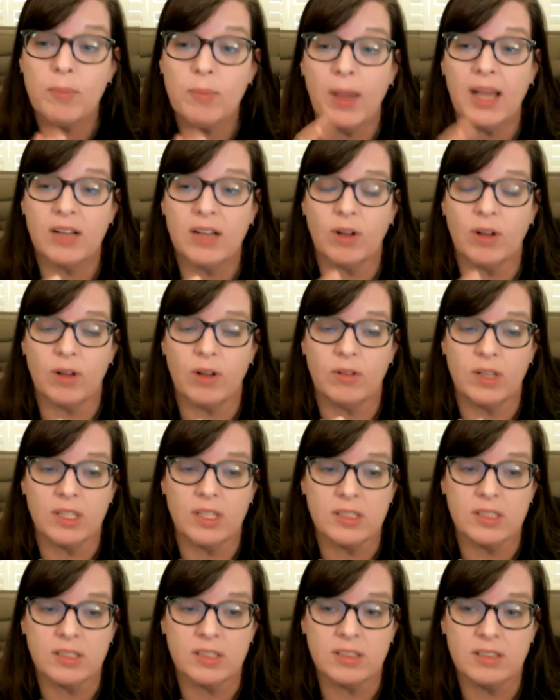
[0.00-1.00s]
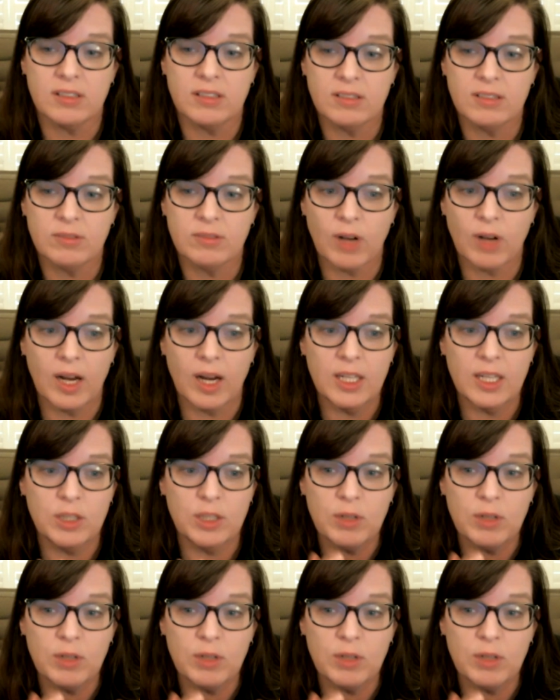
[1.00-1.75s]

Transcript: background is, right?